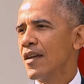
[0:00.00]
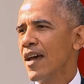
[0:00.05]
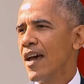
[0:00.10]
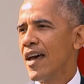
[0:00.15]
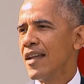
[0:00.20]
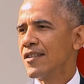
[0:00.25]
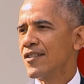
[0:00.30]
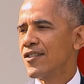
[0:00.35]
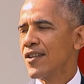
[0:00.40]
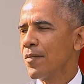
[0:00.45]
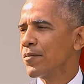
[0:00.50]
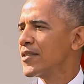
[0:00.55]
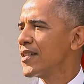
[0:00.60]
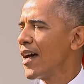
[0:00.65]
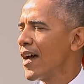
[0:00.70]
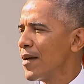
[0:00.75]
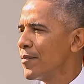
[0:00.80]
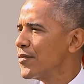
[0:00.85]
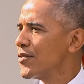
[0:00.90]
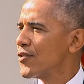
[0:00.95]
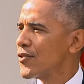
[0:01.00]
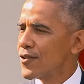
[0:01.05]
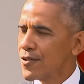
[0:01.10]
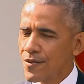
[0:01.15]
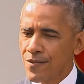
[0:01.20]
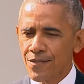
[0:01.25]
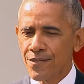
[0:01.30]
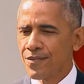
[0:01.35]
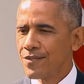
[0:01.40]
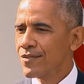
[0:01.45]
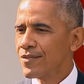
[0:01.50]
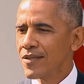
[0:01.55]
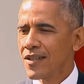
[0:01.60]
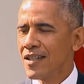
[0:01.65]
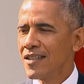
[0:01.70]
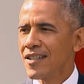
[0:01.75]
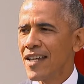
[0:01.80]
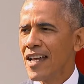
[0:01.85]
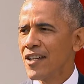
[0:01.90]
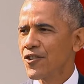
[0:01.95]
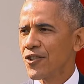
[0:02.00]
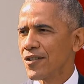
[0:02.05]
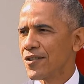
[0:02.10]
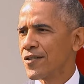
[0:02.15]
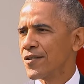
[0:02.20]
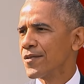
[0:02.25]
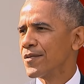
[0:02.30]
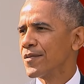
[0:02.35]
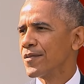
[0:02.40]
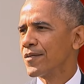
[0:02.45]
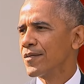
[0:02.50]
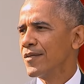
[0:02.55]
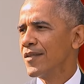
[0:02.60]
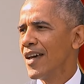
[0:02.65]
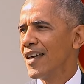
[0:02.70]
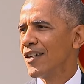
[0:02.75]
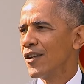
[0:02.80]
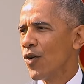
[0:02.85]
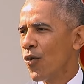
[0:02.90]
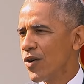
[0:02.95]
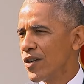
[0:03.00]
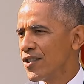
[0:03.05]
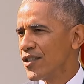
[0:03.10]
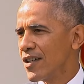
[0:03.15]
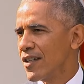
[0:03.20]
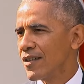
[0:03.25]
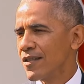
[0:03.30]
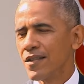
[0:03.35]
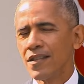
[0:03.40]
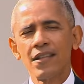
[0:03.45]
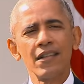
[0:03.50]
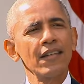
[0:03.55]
and sometimes contentious and noisy.